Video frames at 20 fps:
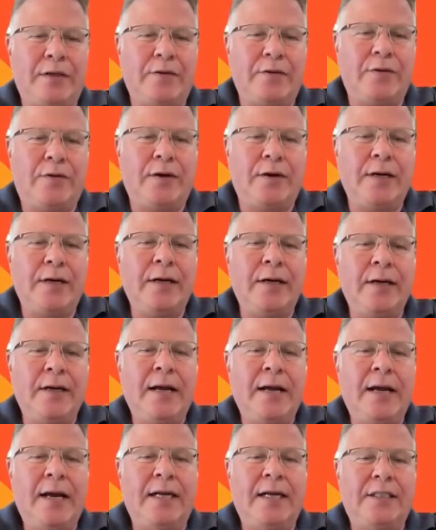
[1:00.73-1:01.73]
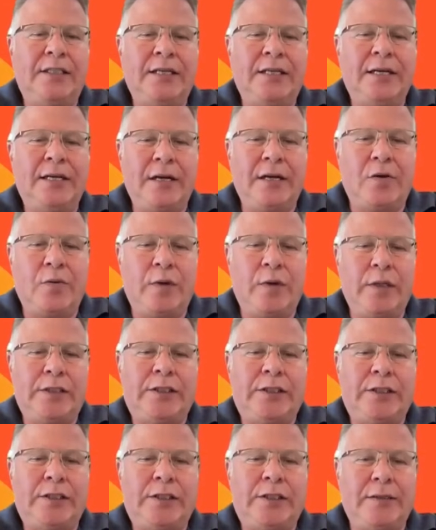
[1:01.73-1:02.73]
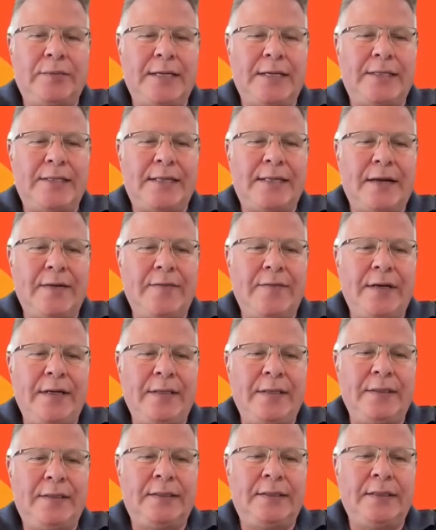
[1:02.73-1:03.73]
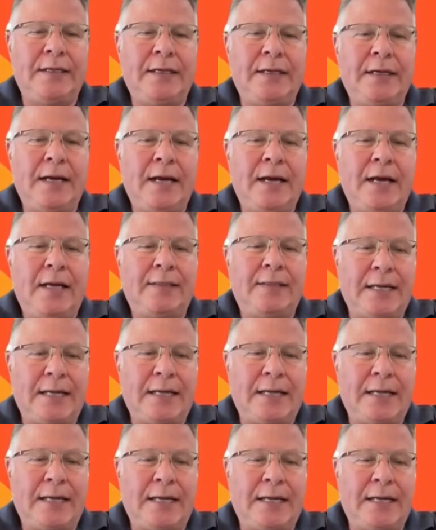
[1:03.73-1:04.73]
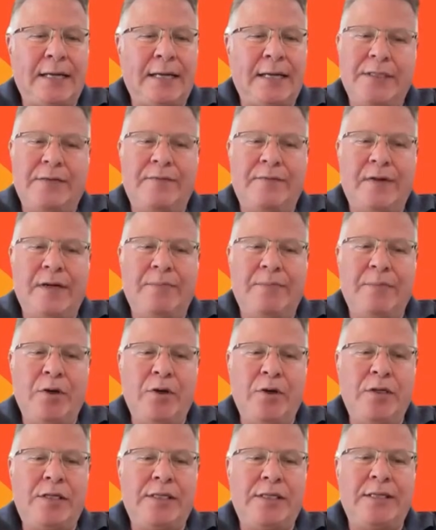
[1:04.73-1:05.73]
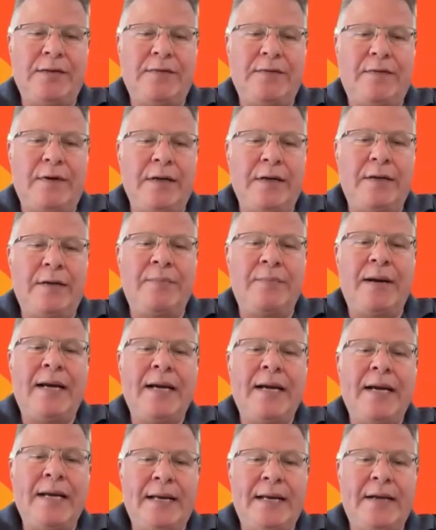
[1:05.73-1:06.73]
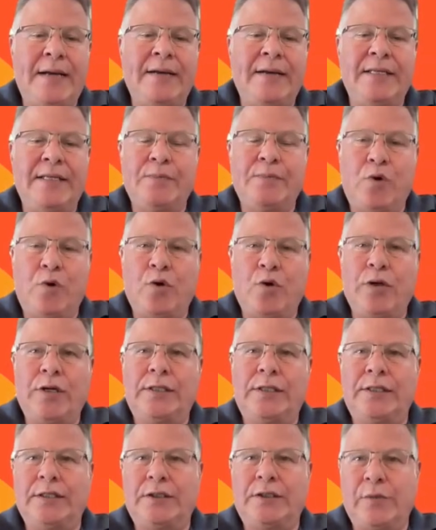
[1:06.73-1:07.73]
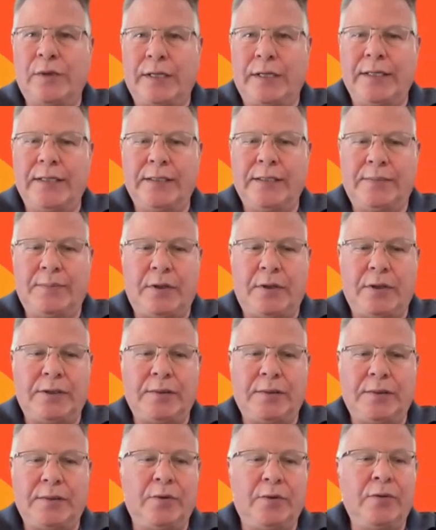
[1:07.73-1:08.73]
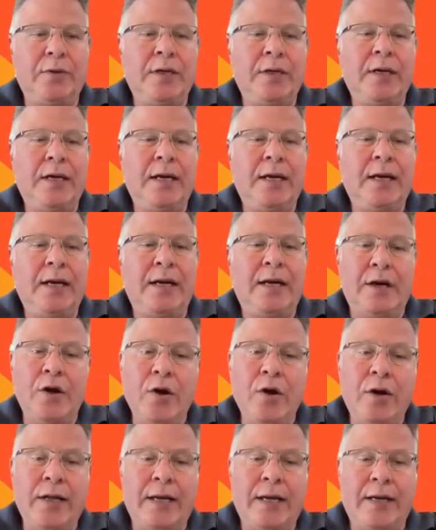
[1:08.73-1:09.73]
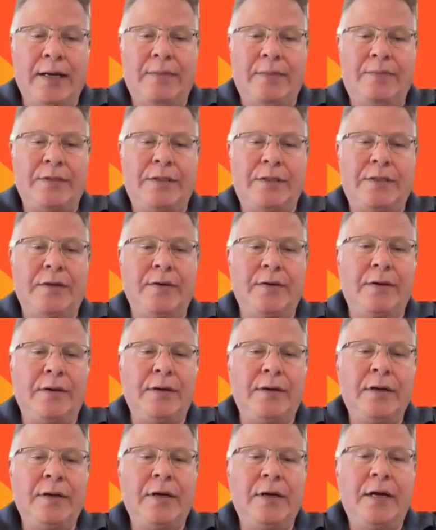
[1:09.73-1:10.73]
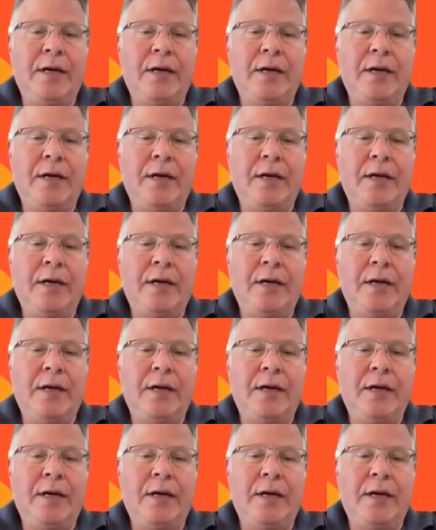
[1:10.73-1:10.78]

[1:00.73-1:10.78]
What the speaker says: Victoria, and shared a question about saving up his emergency fund and paying down his mortgage as quickly as possible in an earlier episode.